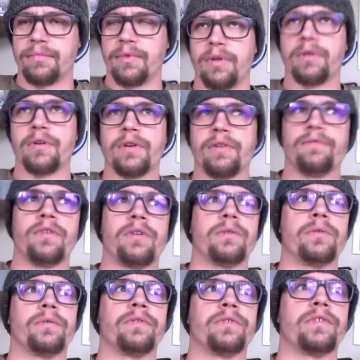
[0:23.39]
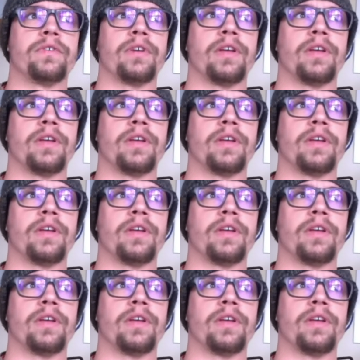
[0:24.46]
You could have used